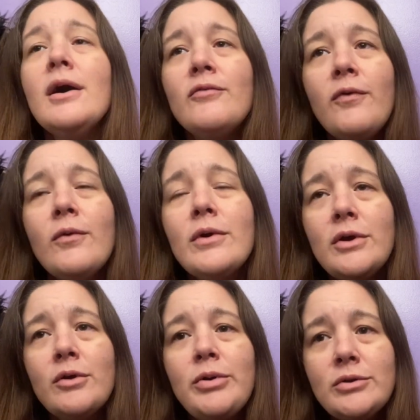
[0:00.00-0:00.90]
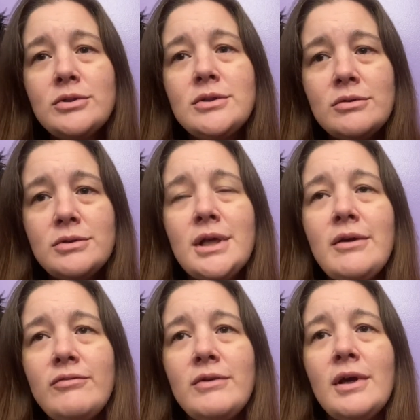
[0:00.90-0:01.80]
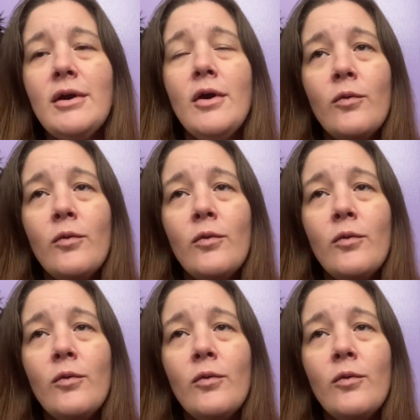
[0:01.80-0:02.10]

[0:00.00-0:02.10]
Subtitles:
for your personal safety.